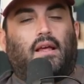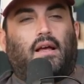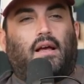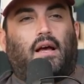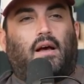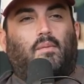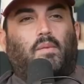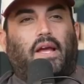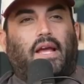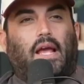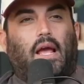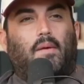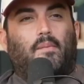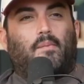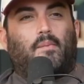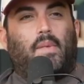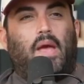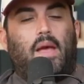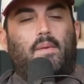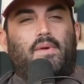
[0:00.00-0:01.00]
I'm like,
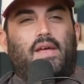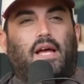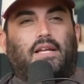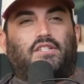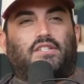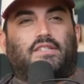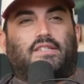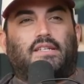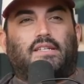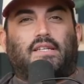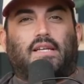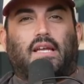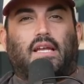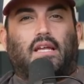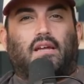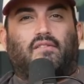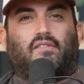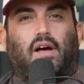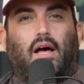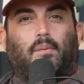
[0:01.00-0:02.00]
maybe I just need to
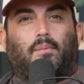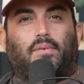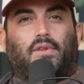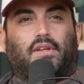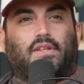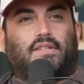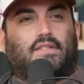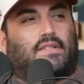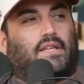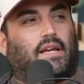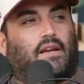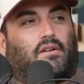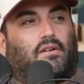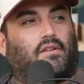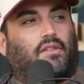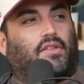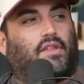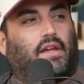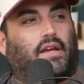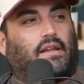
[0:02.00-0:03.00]
give up this single
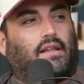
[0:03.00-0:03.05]
thing.